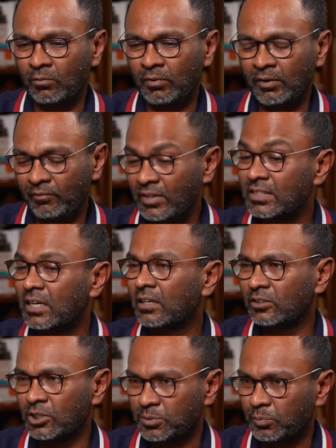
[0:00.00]
When we
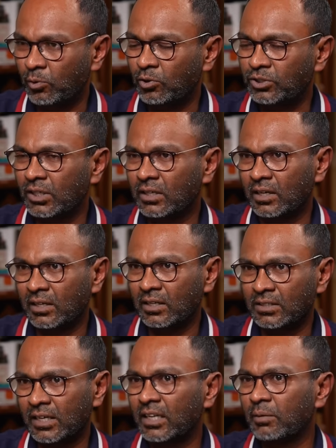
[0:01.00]
started this project,
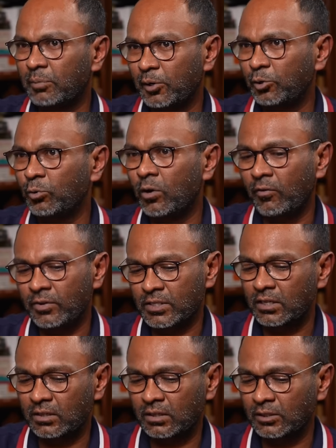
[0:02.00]
setting up a new office
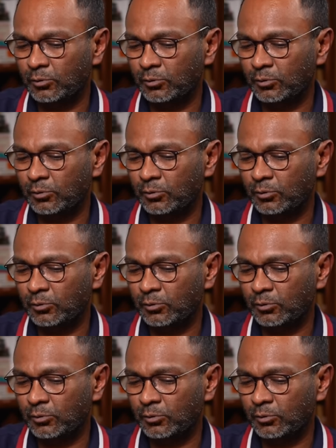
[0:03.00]
in